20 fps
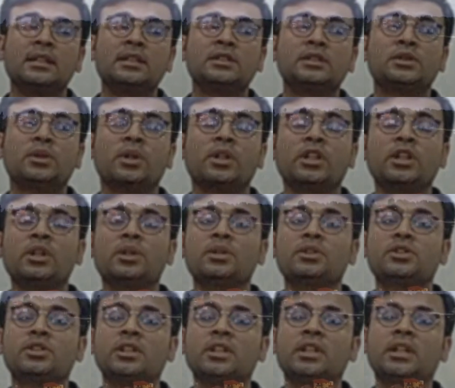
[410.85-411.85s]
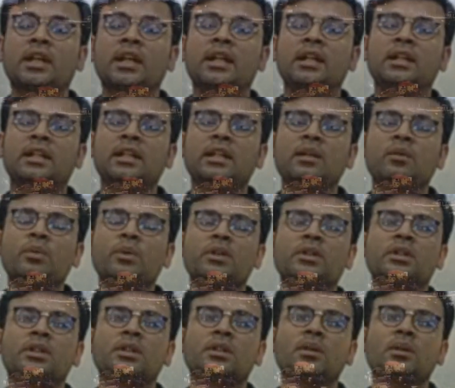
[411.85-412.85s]
so he or she can deal
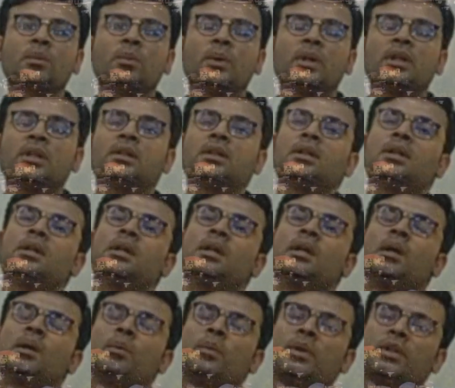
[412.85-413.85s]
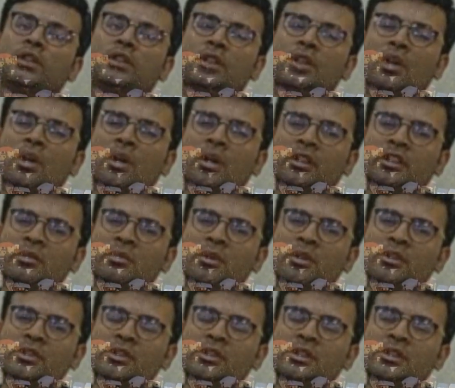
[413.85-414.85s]
with their own
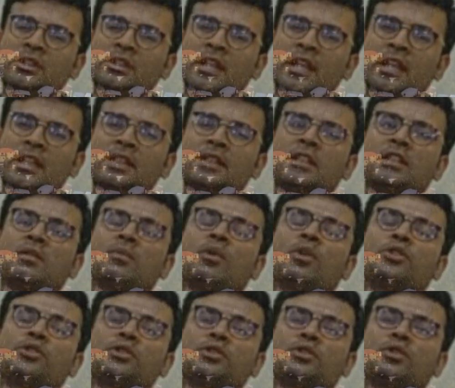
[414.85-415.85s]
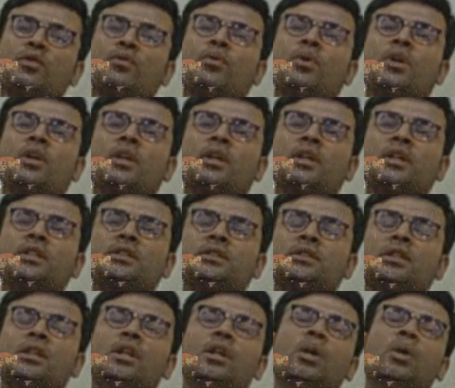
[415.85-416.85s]
emotions and the emotions of
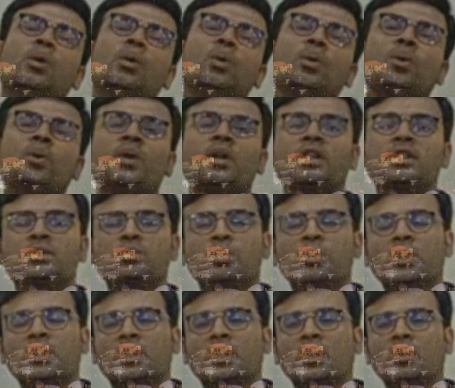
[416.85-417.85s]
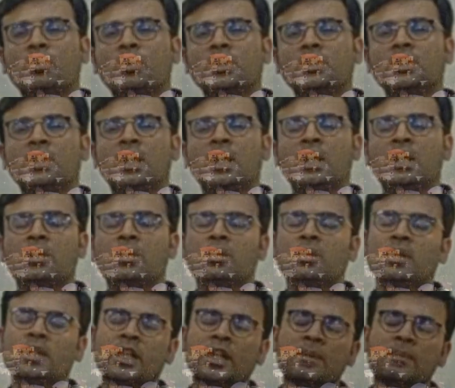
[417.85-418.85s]
workers who is working with her
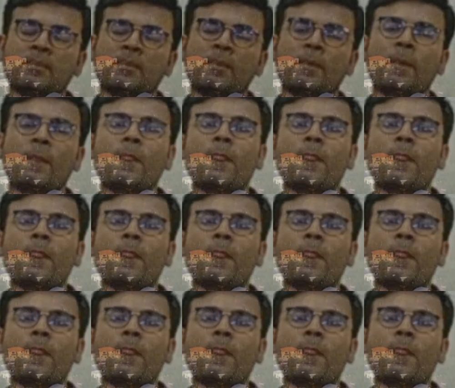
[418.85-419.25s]
or him.